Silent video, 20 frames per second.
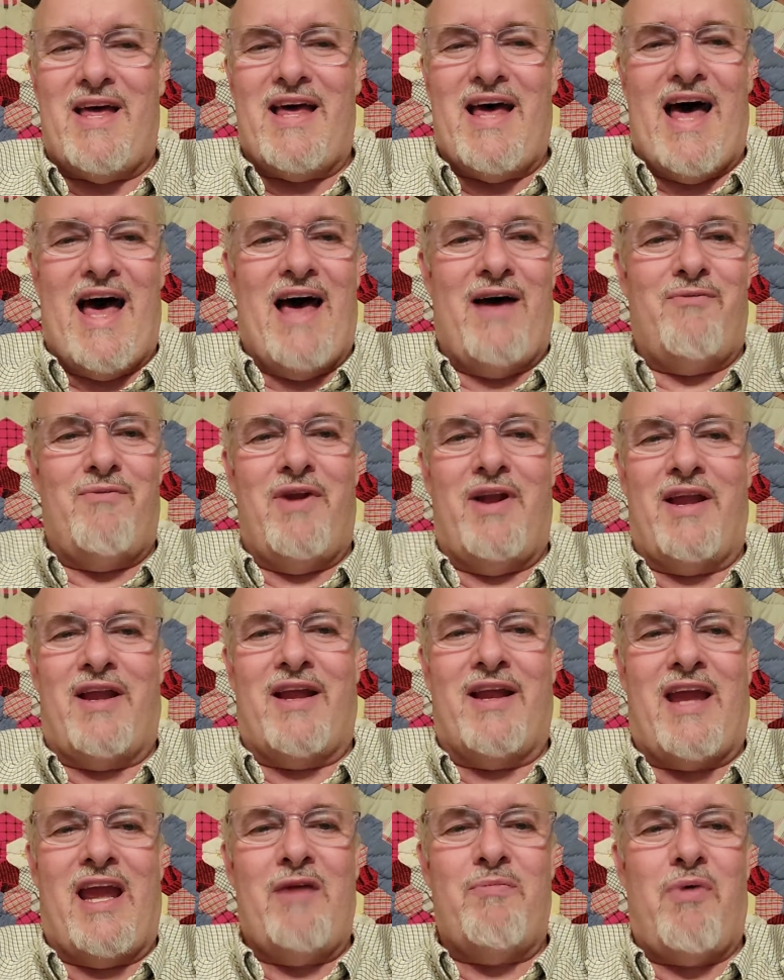I really
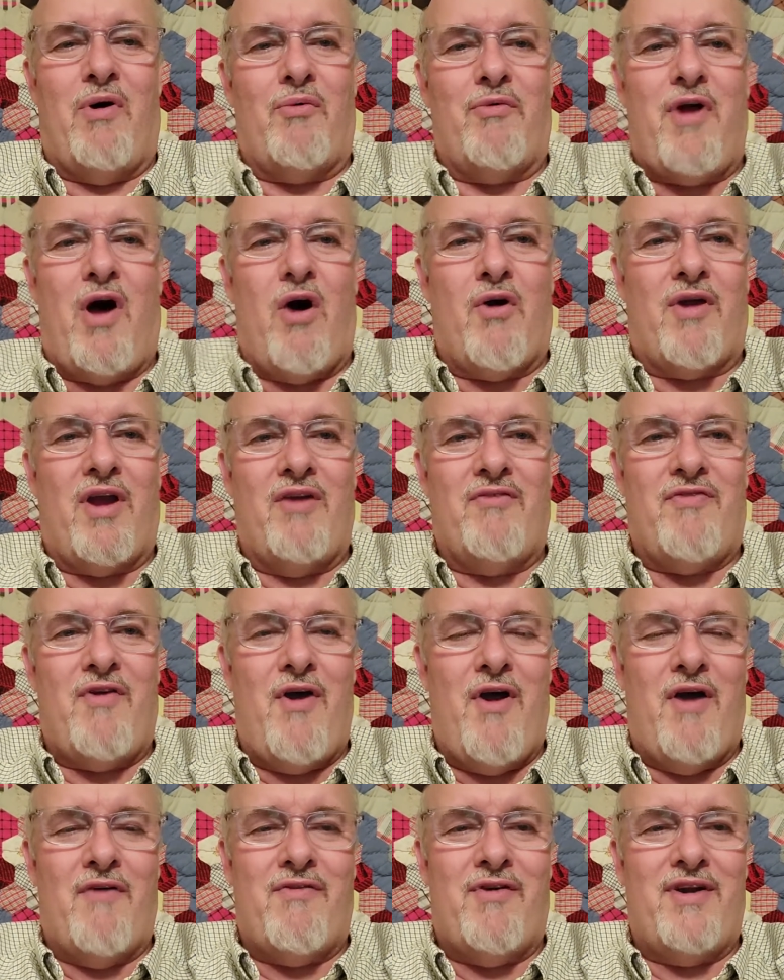could keep on talking
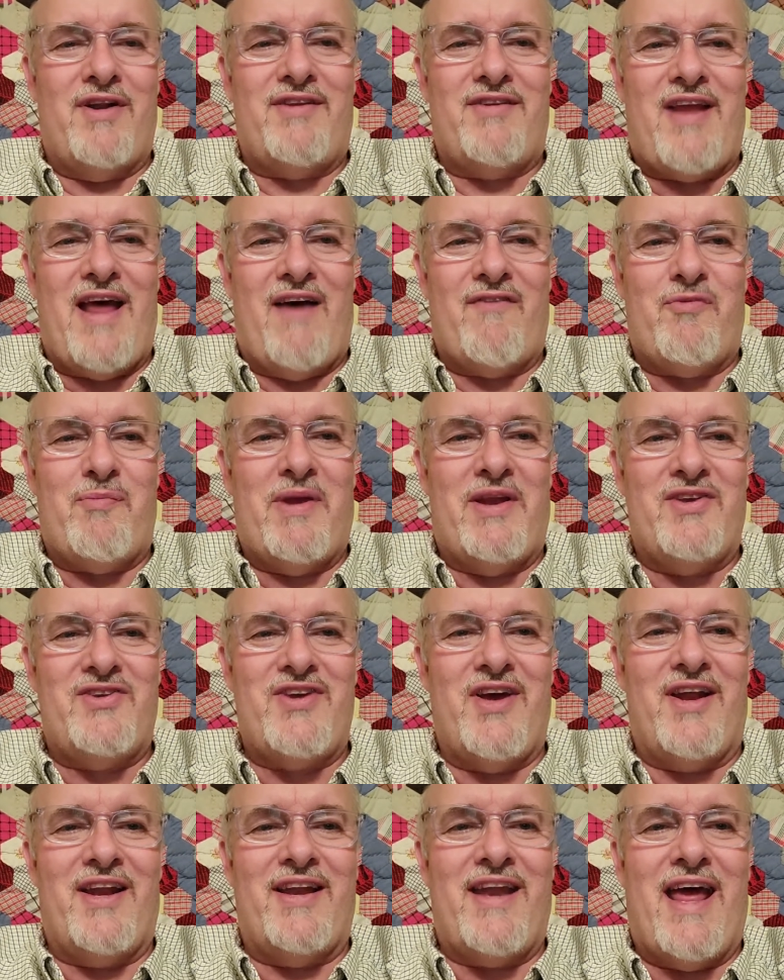forever, and it's time for me to
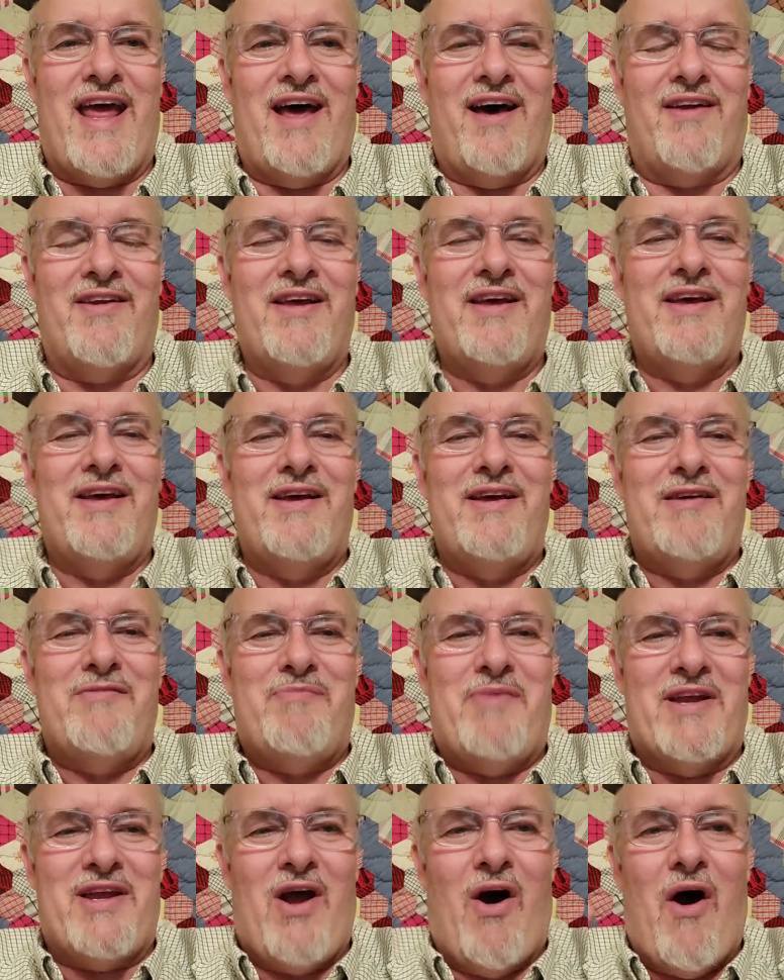shut it down.
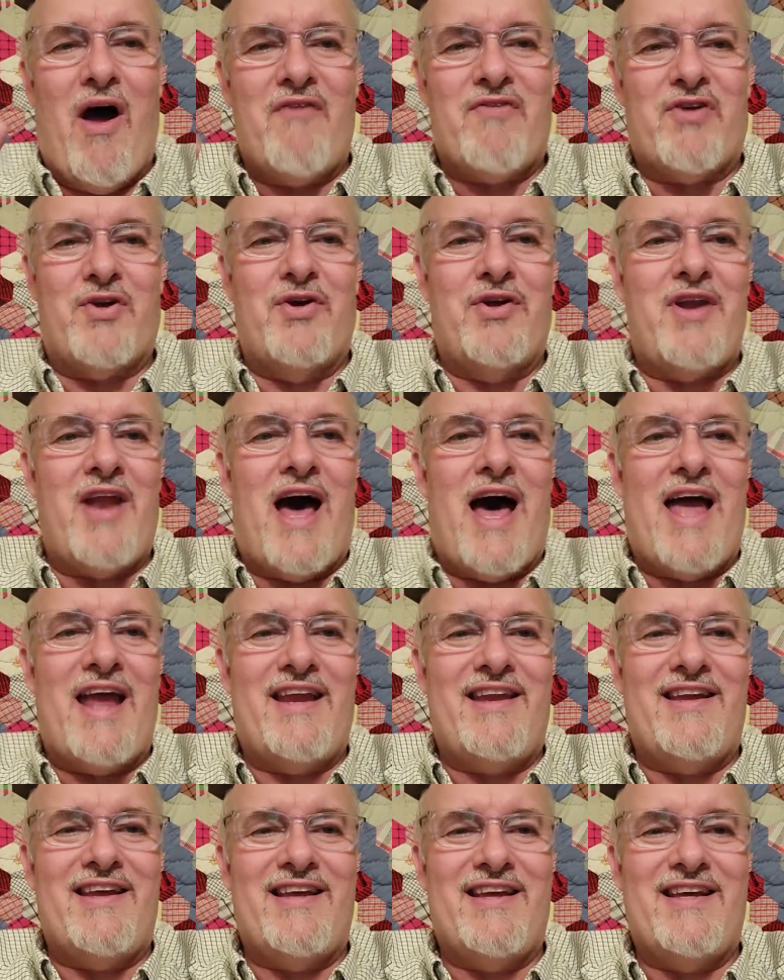But y'all have a good
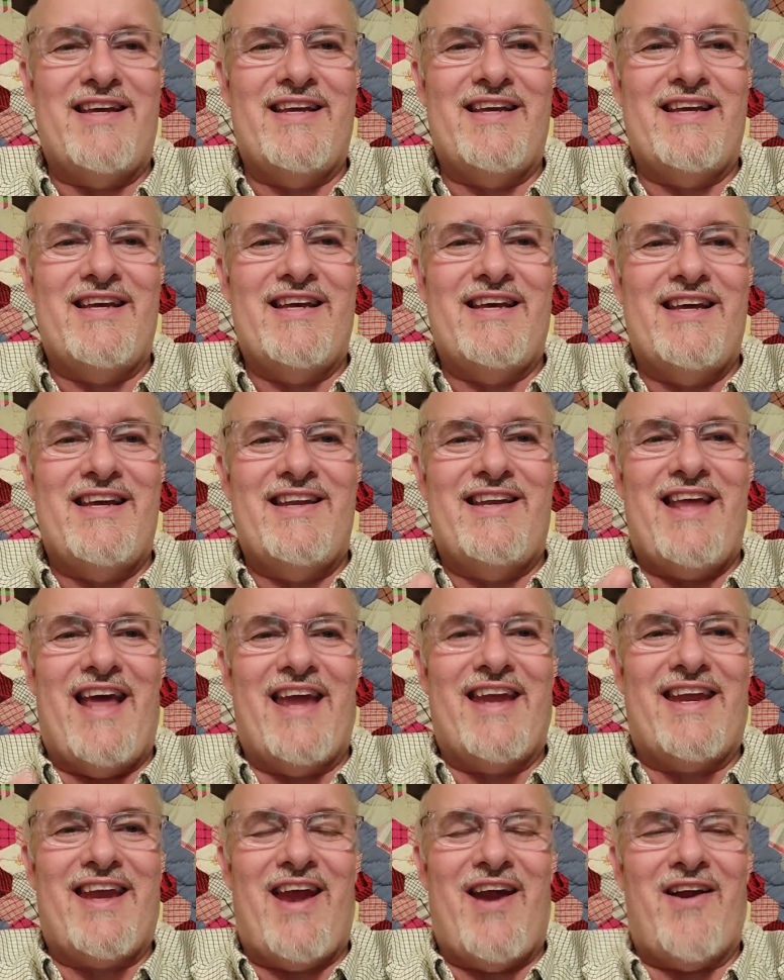night.
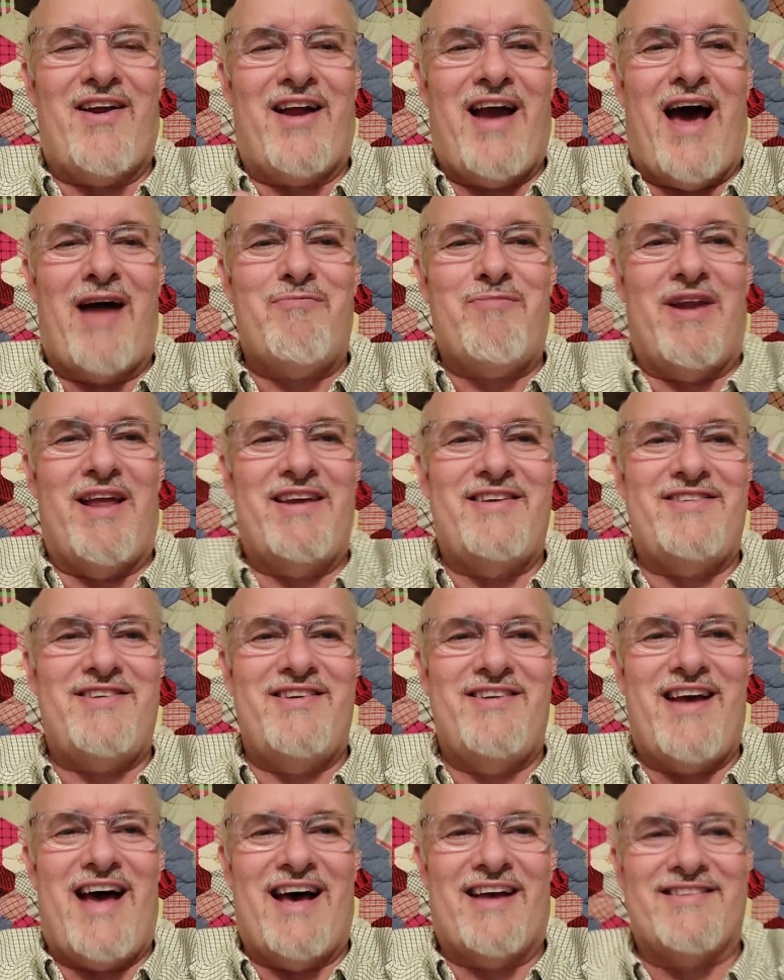Take care. God bless
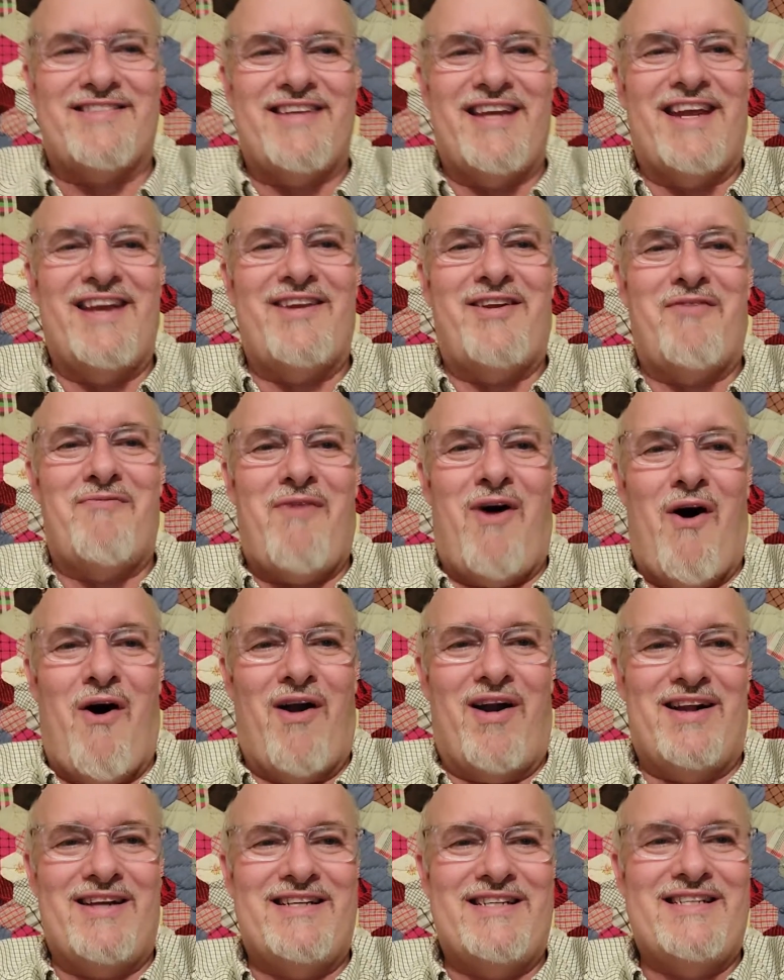you. I'll see you
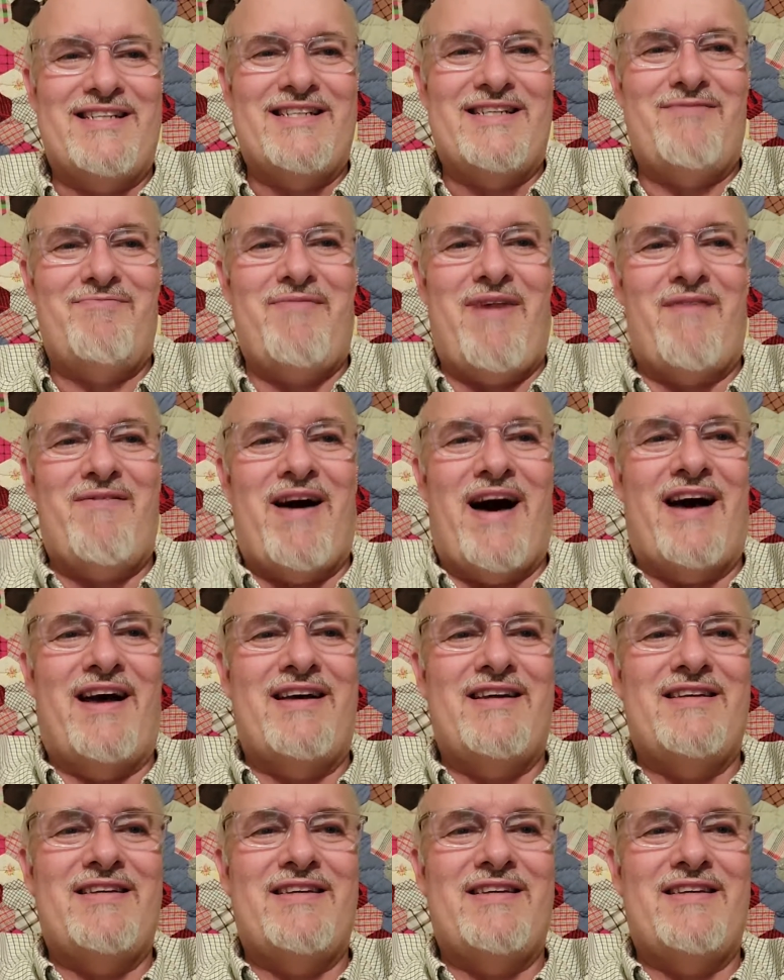tomorrow. Bye bye.